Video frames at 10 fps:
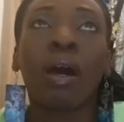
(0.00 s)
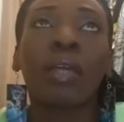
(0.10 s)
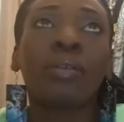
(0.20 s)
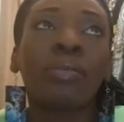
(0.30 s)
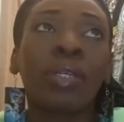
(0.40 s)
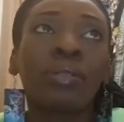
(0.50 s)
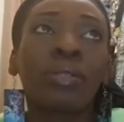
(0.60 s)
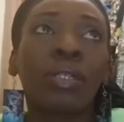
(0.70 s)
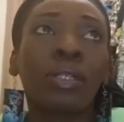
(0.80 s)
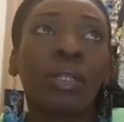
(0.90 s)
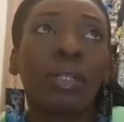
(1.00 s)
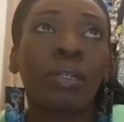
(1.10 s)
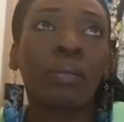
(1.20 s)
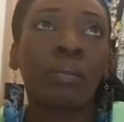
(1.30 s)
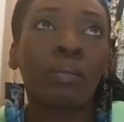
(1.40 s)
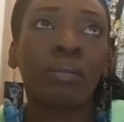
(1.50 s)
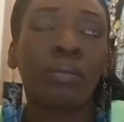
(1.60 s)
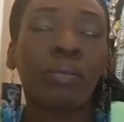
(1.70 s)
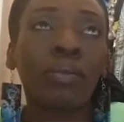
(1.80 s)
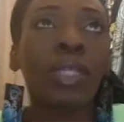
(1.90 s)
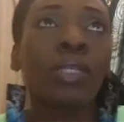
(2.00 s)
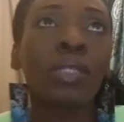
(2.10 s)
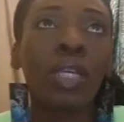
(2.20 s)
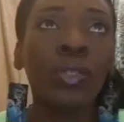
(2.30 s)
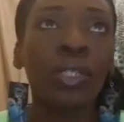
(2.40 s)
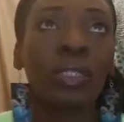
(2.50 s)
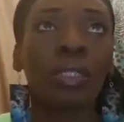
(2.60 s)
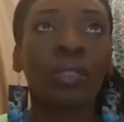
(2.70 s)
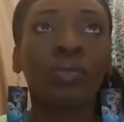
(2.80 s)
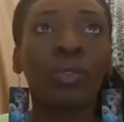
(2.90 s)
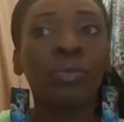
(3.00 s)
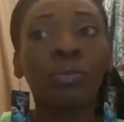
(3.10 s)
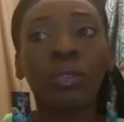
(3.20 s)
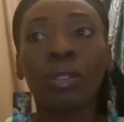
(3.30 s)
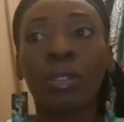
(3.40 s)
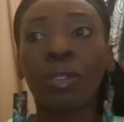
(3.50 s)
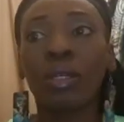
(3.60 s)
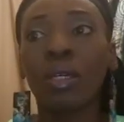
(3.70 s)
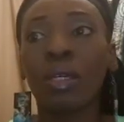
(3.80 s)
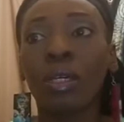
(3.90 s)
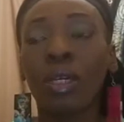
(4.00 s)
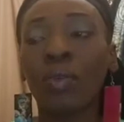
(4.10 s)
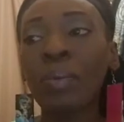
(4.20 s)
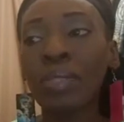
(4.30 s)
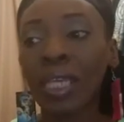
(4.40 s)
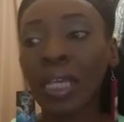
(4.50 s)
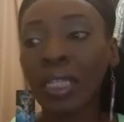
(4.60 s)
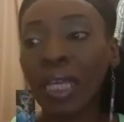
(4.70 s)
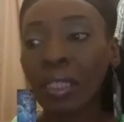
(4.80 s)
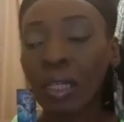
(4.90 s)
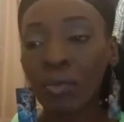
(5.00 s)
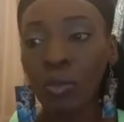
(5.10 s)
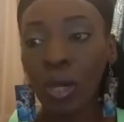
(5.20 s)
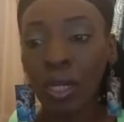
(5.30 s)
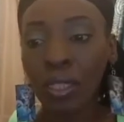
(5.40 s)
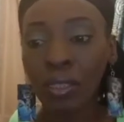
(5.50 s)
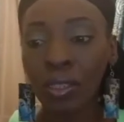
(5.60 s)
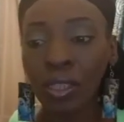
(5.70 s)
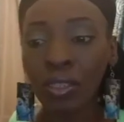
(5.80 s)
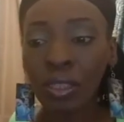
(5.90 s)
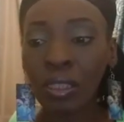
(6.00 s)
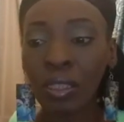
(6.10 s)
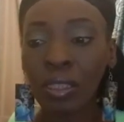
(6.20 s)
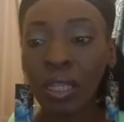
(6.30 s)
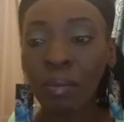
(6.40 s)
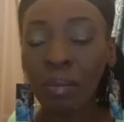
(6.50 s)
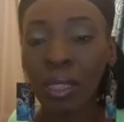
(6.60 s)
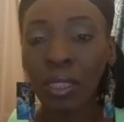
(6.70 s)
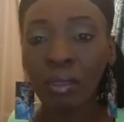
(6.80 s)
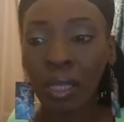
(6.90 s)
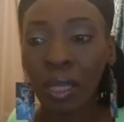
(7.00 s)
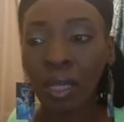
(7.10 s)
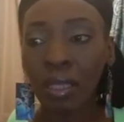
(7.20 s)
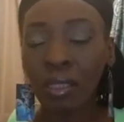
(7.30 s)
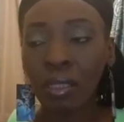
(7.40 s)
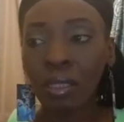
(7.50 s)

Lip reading: I don't think you can. Say for instance, if I'm saying I love you unconditionally, does that mean that